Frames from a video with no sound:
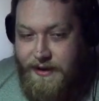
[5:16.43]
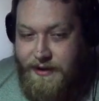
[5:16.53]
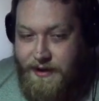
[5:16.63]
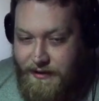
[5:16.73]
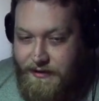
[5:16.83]

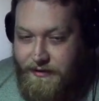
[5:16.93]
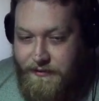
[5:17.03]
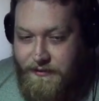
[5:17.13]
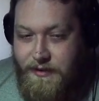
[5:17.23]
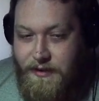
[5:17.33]
getting
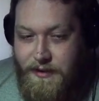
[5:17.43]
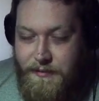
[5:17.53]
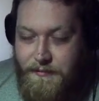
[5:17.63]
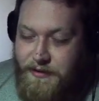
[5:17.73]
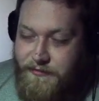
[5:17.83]
another
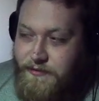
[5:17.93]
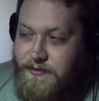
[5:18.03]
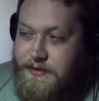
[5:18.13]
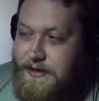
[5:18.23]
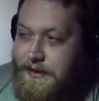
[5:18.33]
Metalfoes
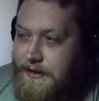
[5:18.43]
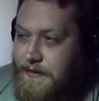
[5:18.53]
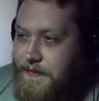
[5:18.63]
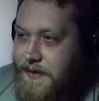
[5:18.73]
to hand,